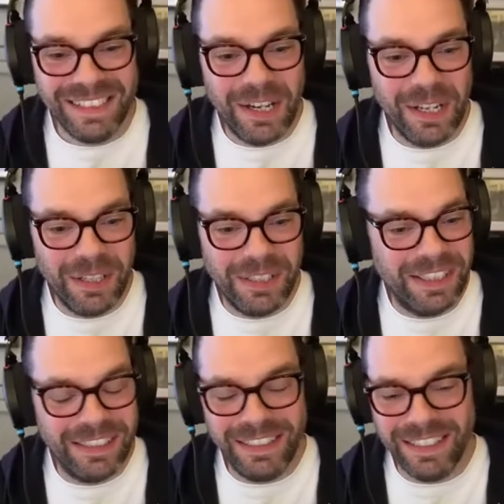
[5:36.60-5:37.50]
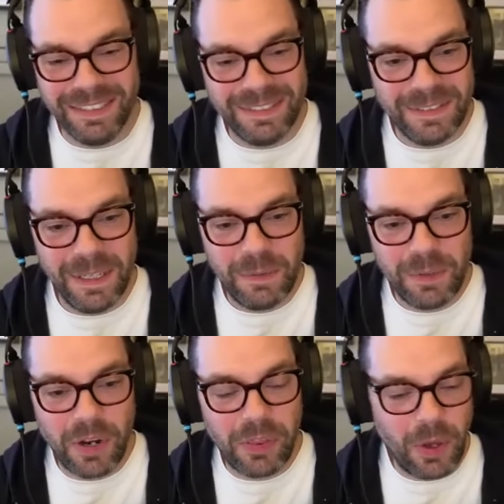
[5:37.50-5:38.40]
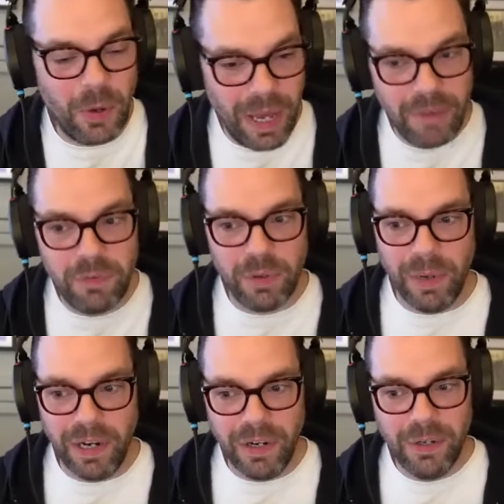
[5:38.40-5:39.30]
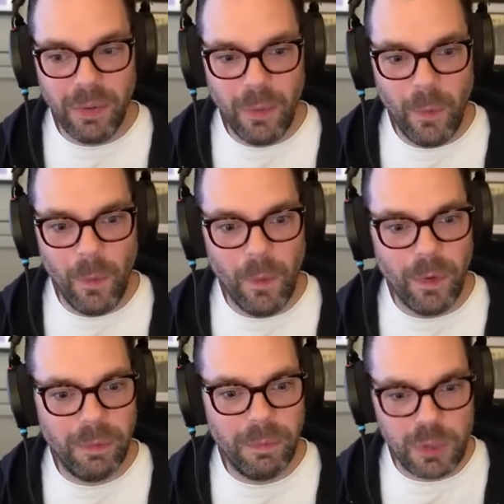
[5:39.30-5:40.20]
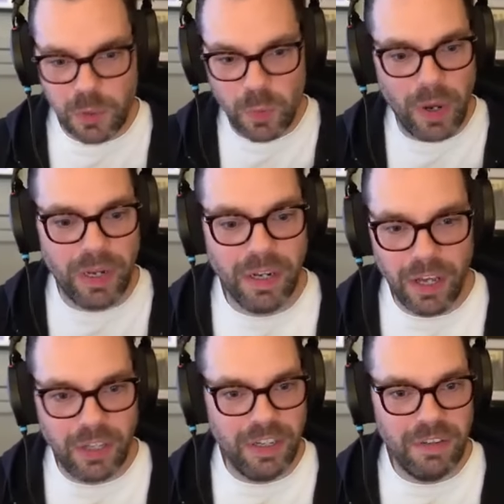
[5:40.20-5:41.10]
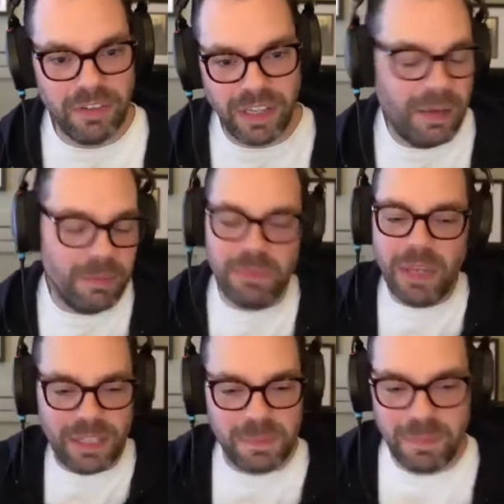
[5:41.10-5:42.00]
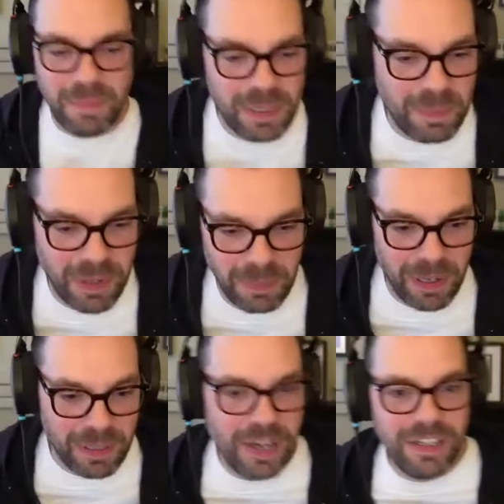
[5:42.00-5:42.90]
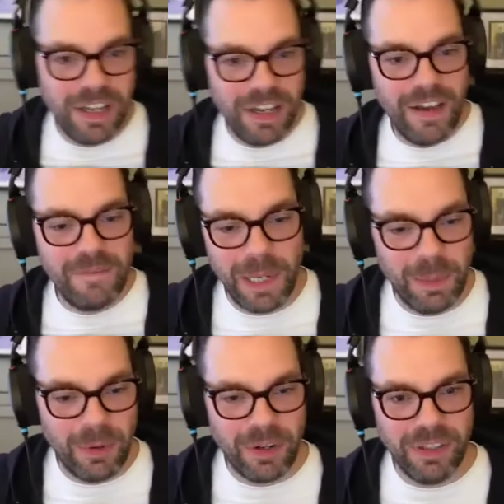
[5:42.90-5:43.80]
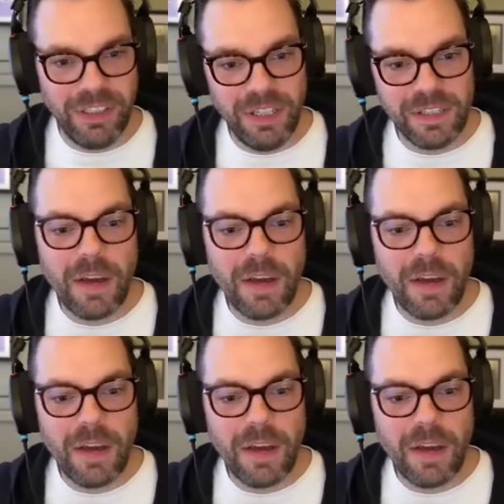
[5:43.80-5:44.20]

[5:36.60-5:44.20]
I, I, I, yeah, it was either go everywhere or just run. I could never get. That's that's by the by. I, I haven't made a model in years.